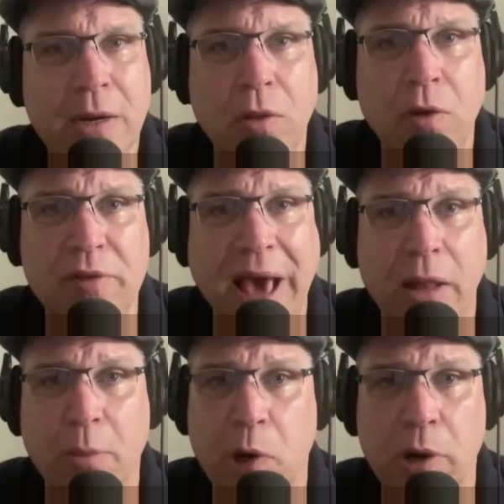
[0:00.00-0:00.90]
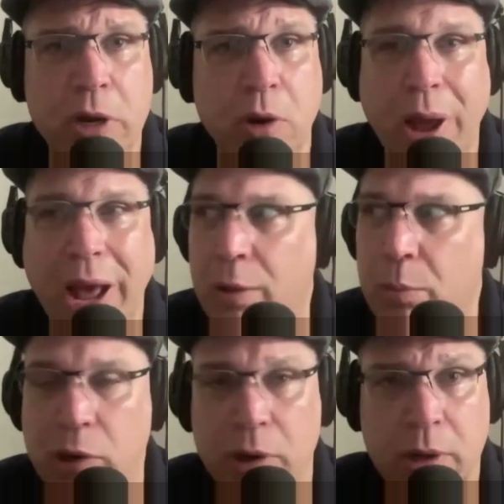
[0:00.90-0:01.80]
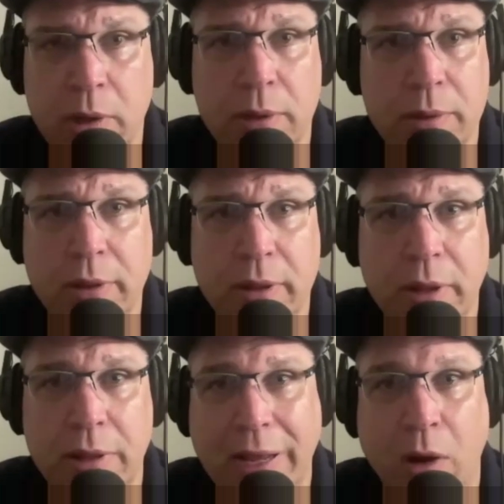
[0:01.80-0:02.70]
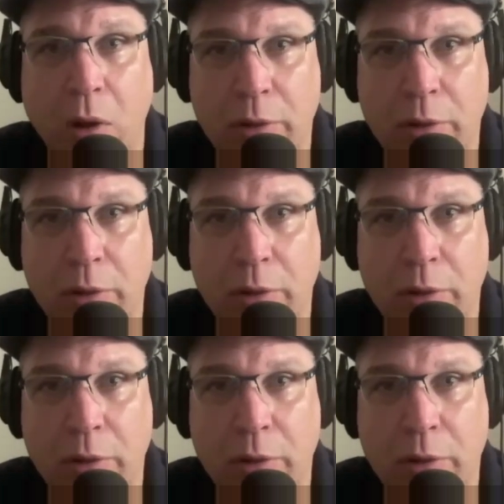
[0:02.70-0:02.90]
all those Halliburton, like all the